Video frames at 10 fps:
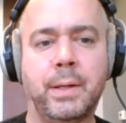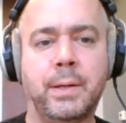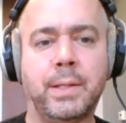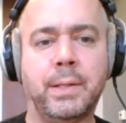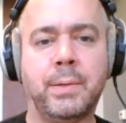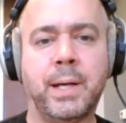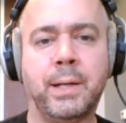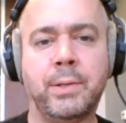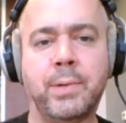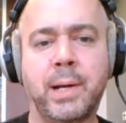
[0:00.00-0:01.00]
also
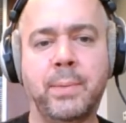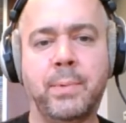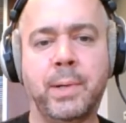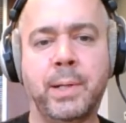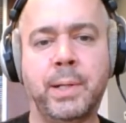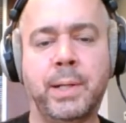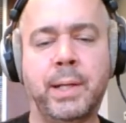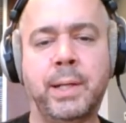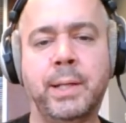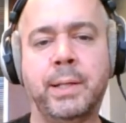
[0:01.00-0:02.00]
had Tribe One
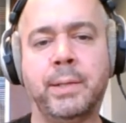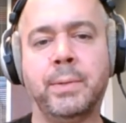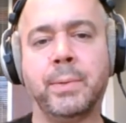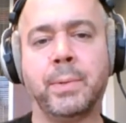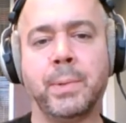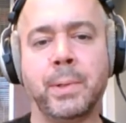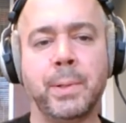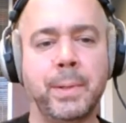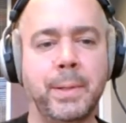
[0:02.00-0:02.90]
and Dual Core,